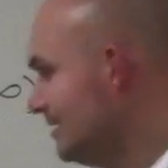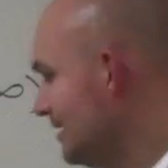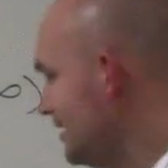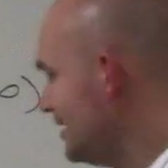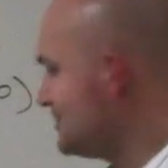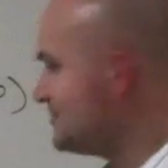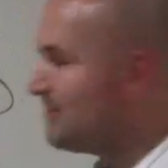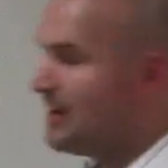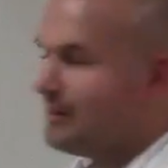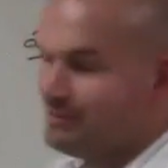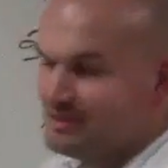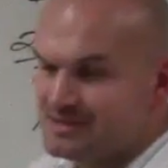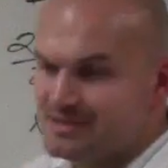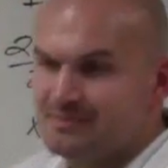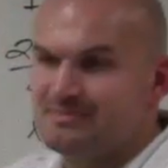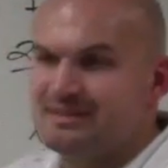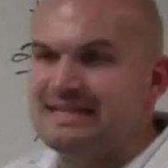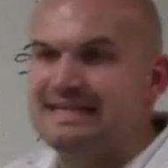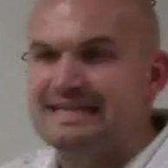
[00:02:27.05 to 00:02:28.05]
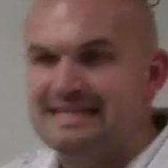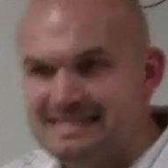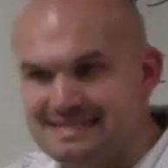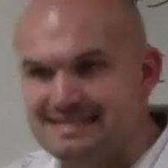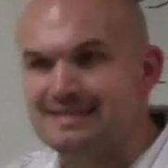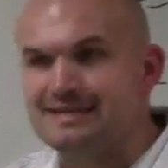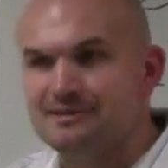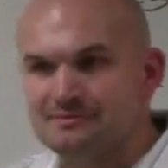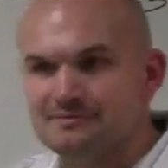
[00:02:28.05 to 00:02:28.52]
It's probably something
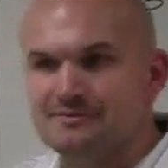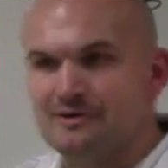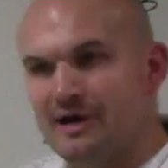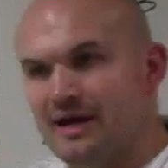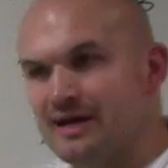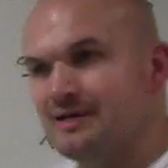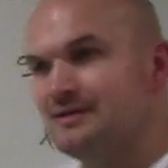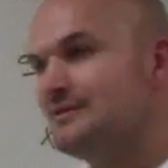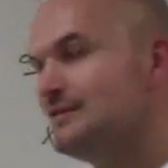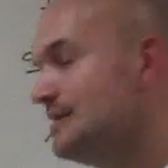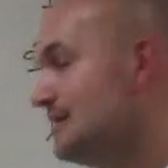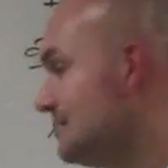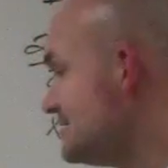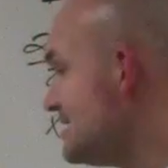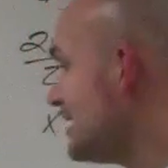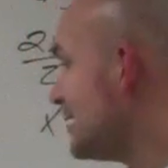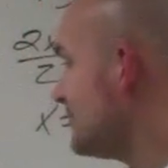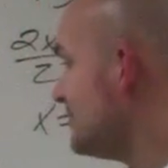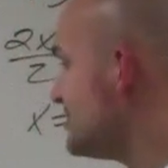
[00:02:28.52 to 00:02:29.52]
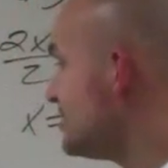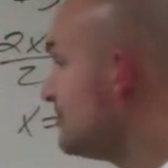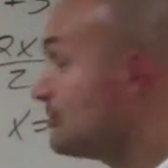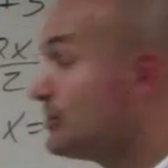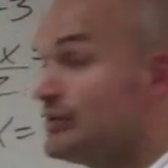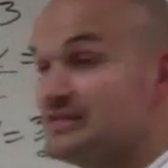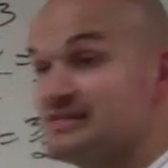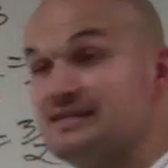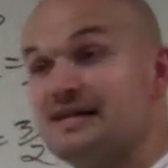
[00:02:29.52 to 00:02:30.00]
easy, right? It's not going to be something crazy.